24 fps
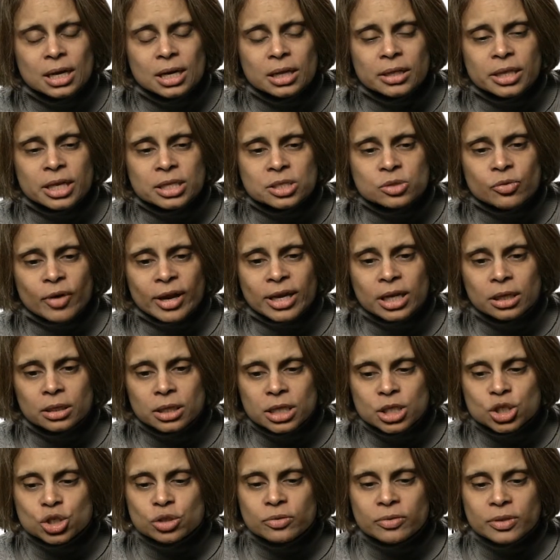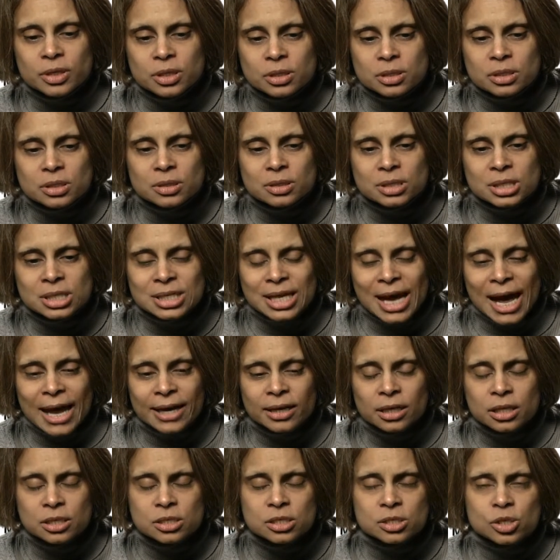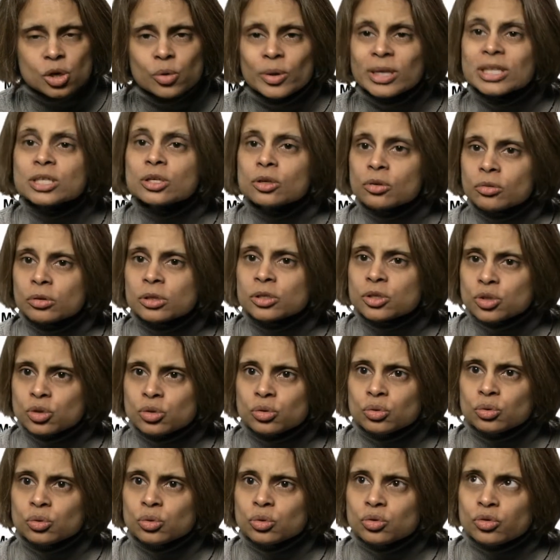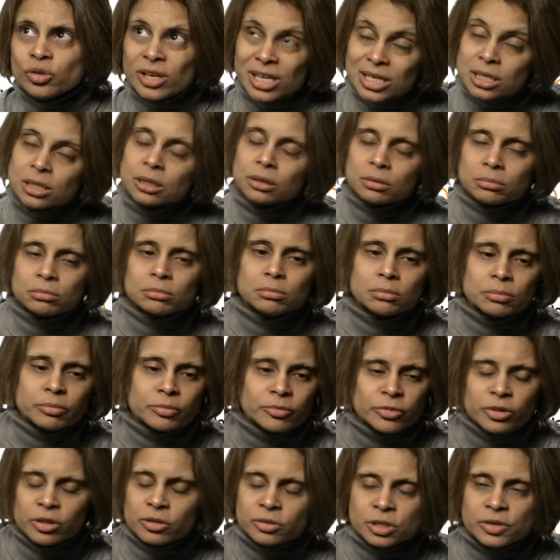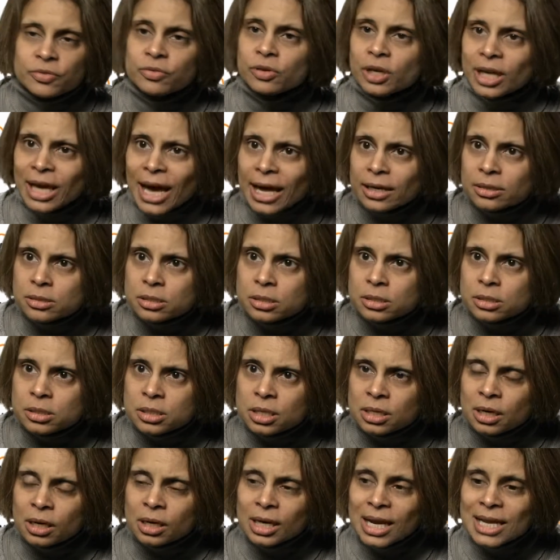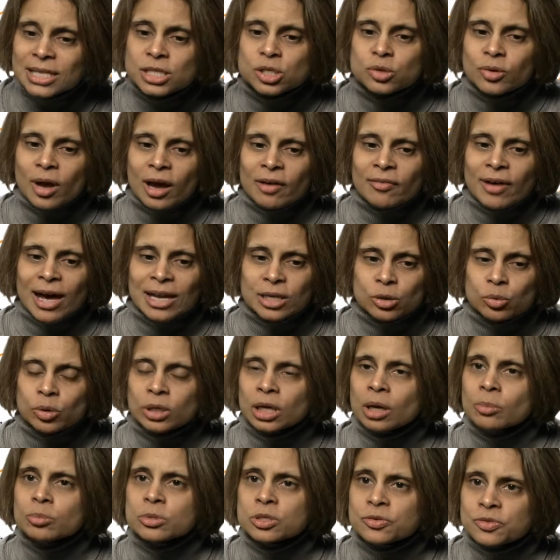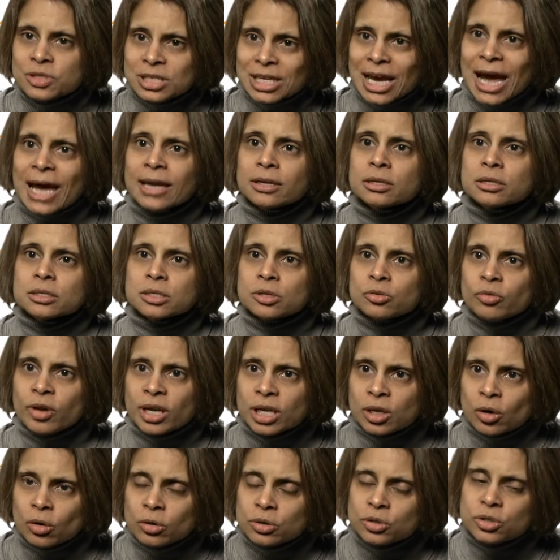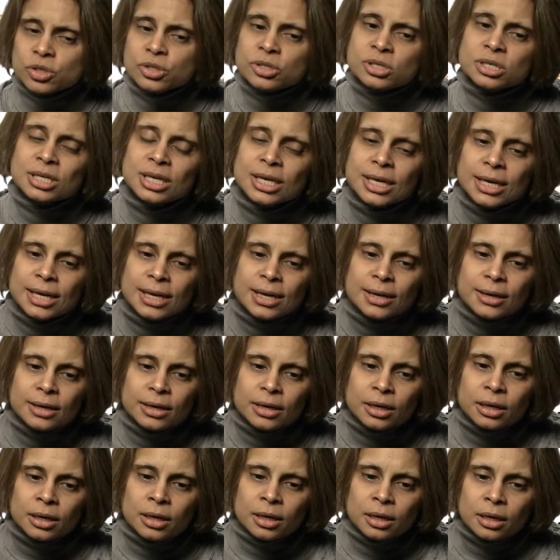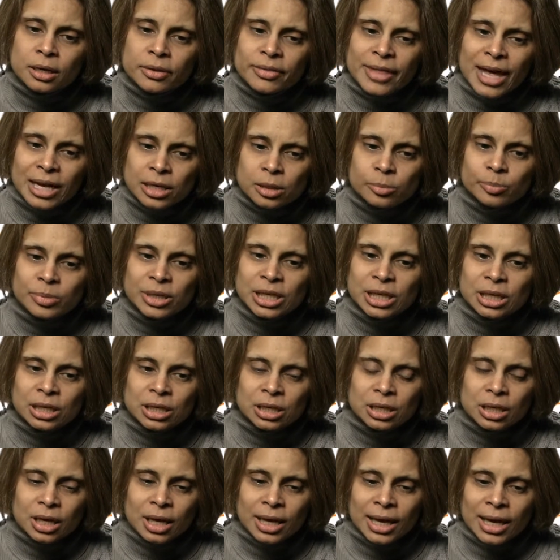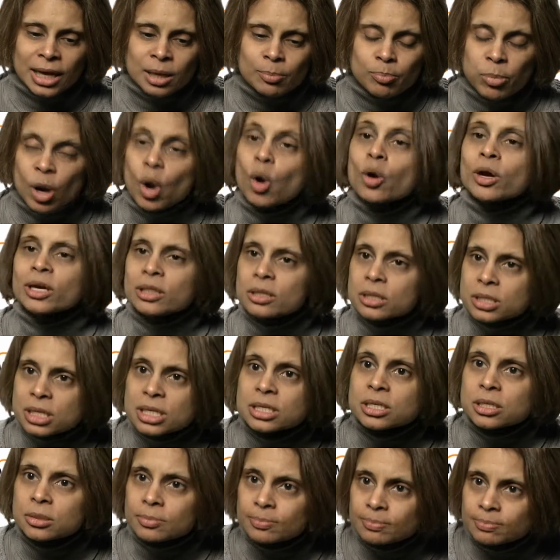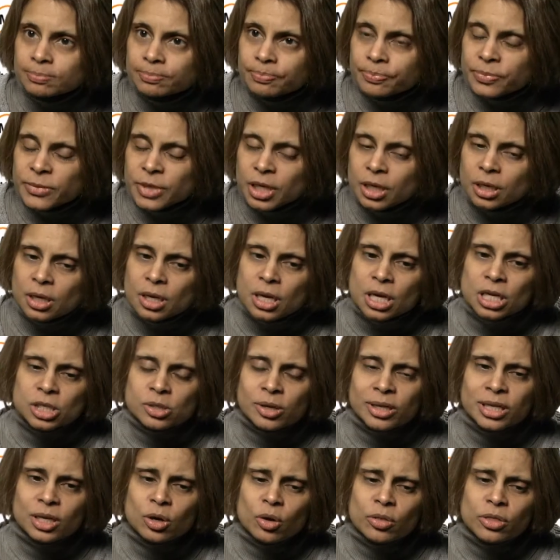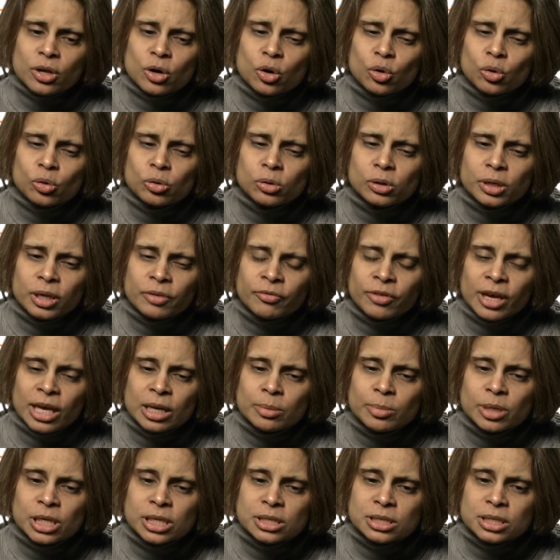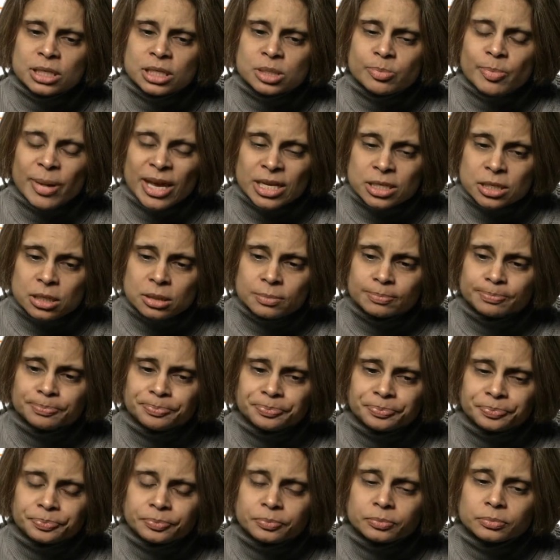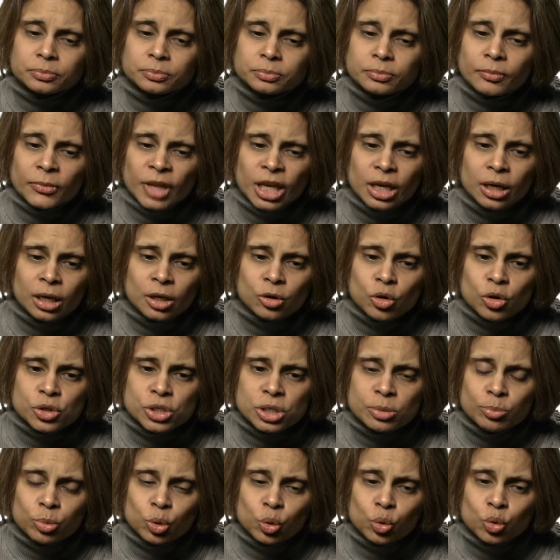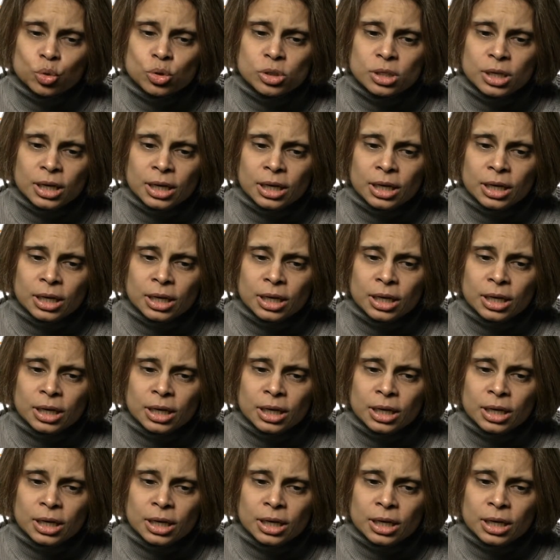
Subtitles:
there's a recognition that scanning is so integral to treating different cancers that unless you have adequate numbers of scanners and radiologists, that'll be a block in the system. So I think on the whole, availability is better across the board.